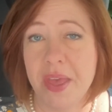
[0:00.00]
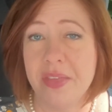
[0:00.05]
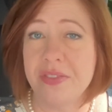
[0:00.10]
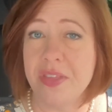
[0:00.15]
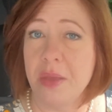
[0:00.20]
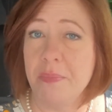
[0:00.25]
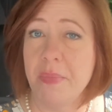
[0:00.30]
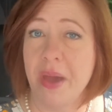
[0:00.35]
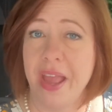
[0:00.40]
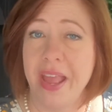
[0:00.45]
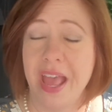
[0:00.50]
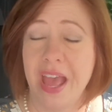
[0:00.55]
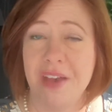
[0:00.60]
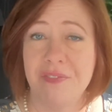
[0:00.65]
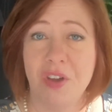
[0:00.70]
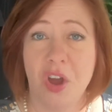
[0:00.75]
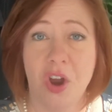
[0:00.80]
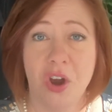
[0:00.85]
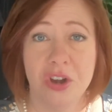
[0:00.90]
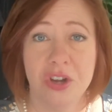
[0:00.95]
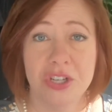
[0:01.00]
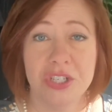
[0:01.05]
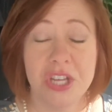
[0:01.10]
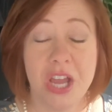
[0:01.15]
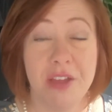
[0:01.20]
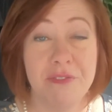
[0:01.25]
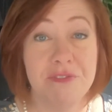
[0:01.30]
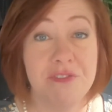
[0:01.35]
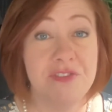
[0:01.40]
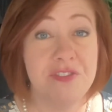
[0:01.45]
They might have a harder
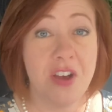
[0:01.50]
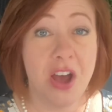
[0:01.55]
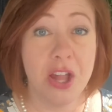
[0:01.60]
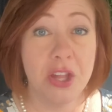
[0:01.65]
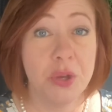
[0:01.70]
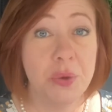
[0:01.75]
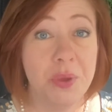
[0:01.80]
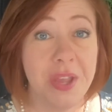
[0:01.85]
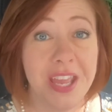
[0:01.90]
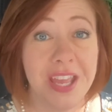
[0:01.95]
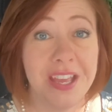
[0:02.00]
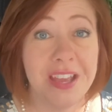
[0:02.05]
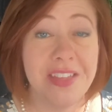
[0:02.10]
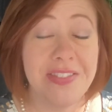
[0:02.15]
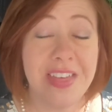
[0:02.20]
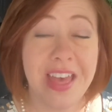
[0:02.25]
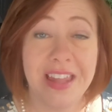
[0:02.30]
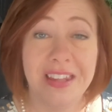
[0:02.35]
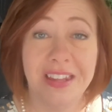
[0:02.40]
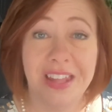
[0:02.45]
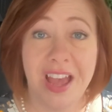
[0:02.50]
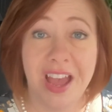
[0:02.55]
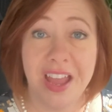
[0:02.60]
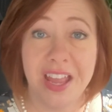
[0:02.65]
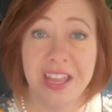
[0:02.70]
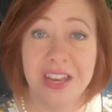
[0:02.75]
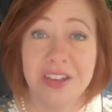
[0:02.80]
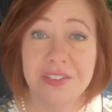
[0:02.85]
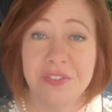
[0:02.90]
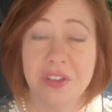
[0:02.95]
time following that
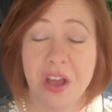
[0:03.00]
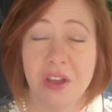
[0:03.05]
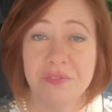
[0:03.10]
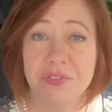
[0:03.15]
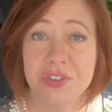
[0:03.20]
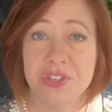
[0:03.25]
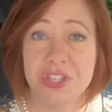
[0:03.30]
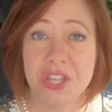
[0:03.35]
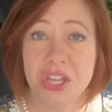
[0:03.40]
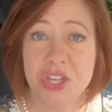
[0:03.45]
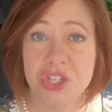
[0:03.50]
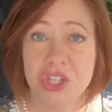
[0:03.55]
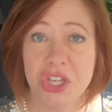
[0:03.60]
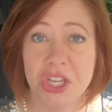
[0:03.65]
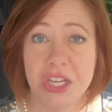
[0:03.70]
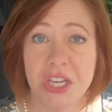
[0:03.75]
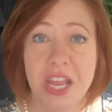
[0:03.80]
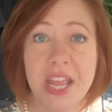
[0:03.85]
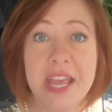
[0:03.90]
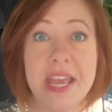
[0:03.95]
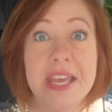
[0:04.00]
line of conversation.